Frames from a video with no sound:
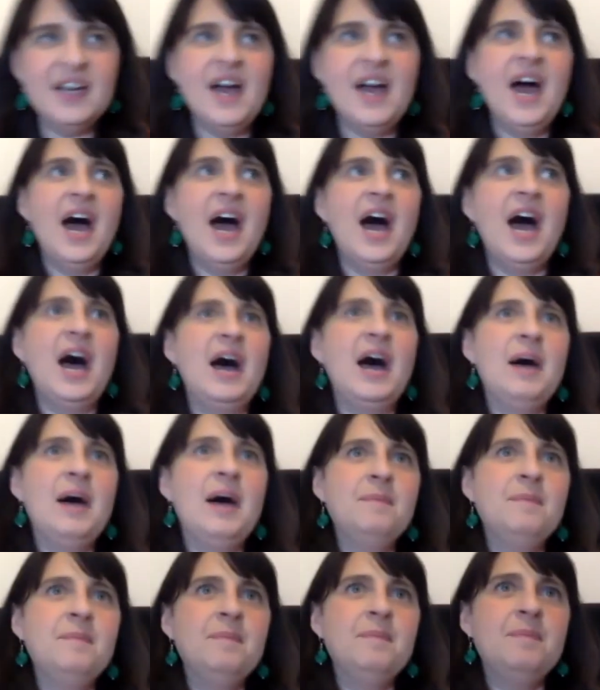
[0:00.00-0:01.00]

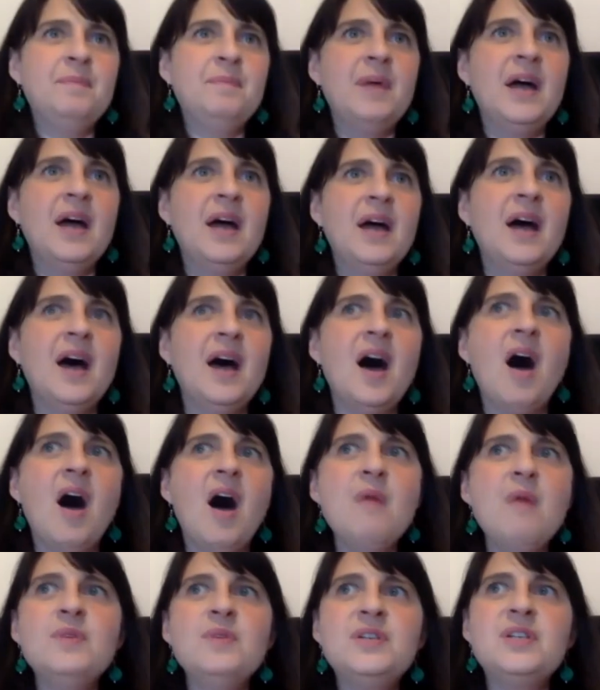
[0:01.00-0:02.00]
But I
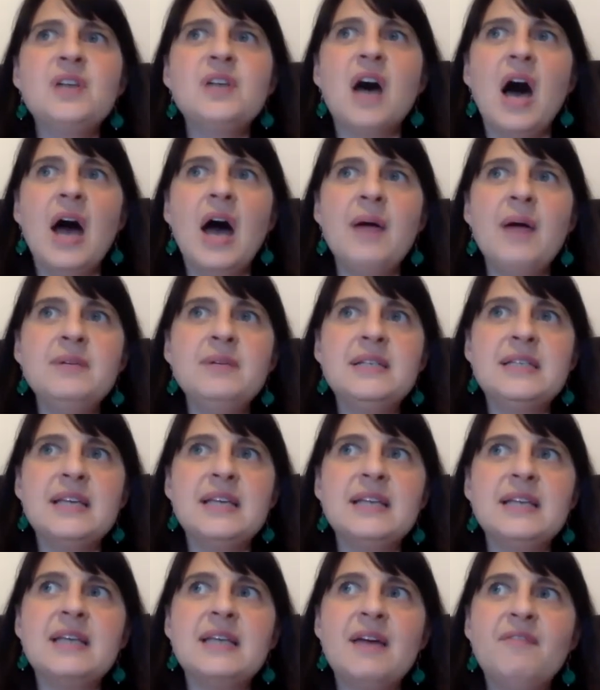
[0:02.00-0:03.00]
would say
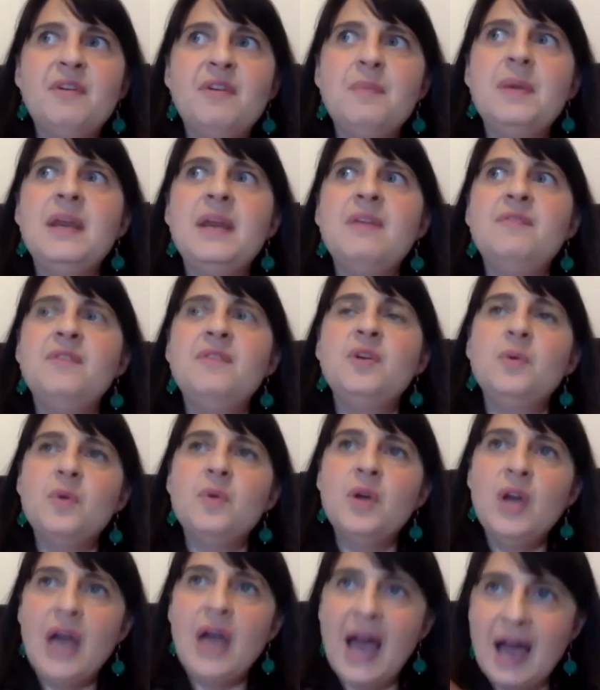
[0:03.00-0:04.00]
to everybody, if you
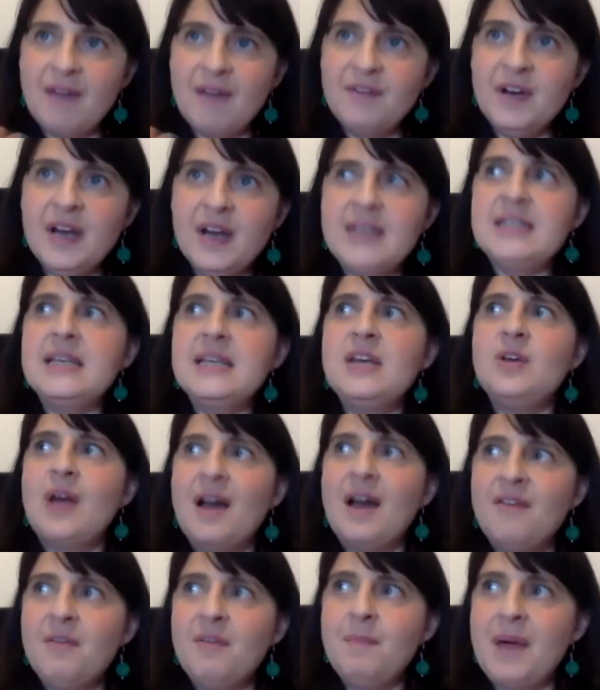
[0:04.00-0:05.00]
have an idea, you
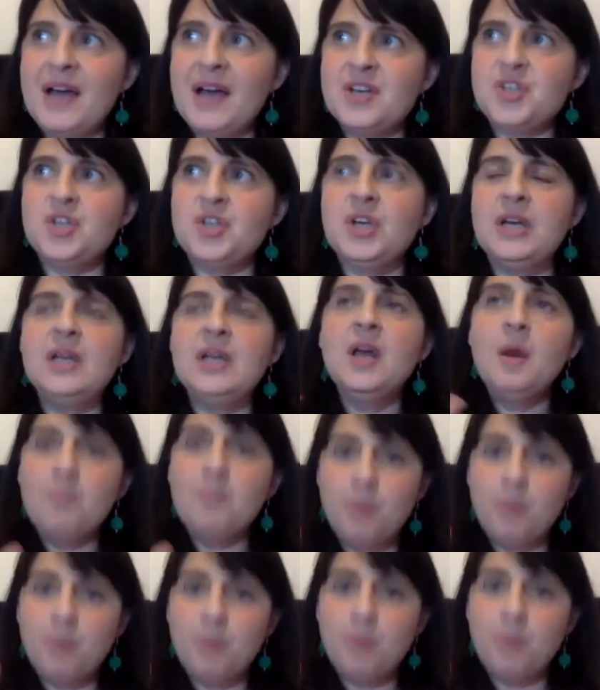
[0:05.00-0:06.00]
have a passion,
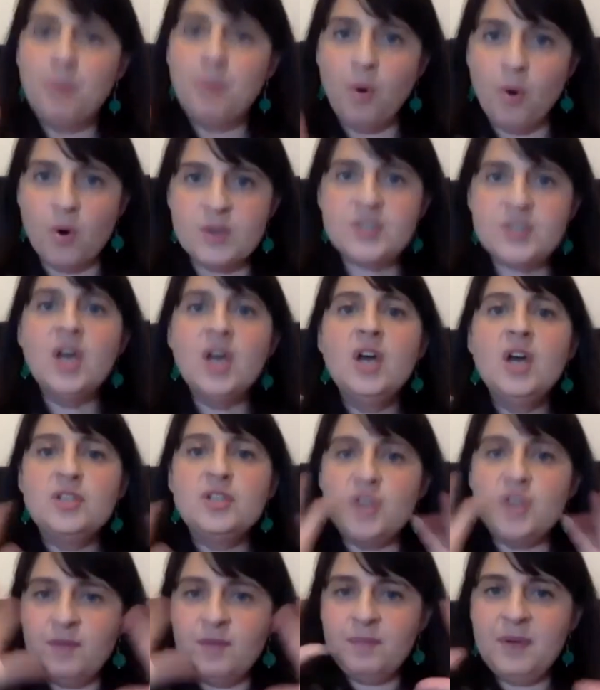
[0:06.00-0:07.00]
pause,
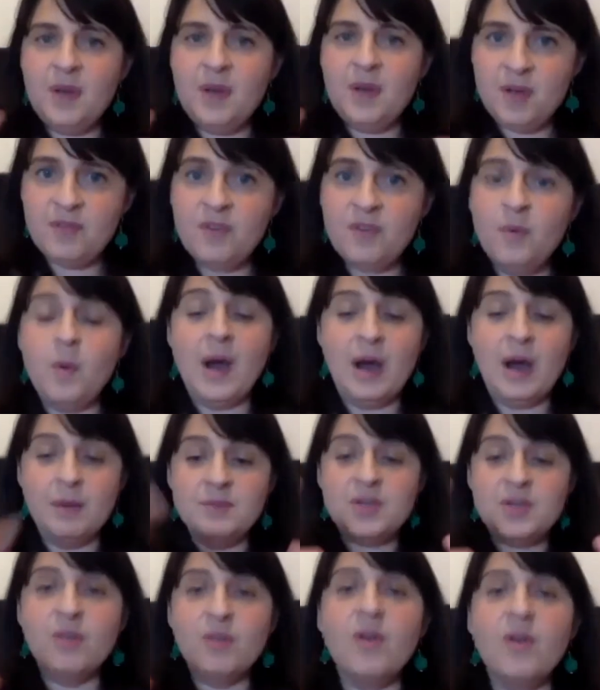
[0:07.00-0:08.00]
don't be overwhelmed,
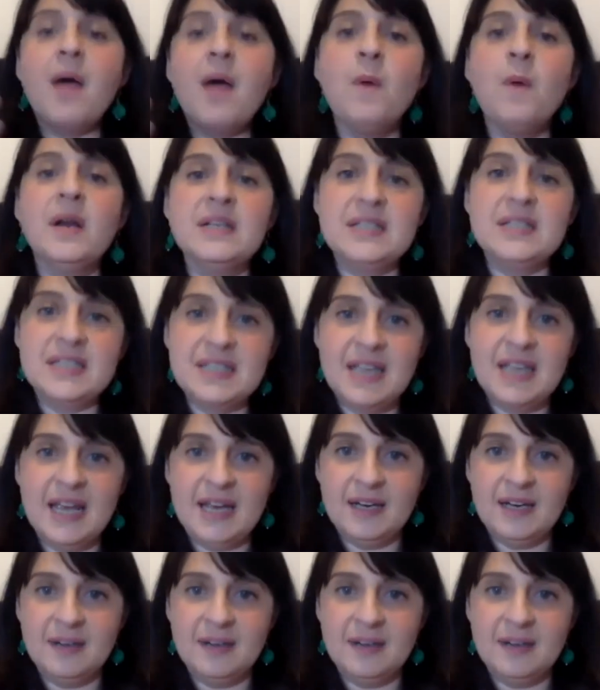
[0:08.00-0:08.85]
write one scene.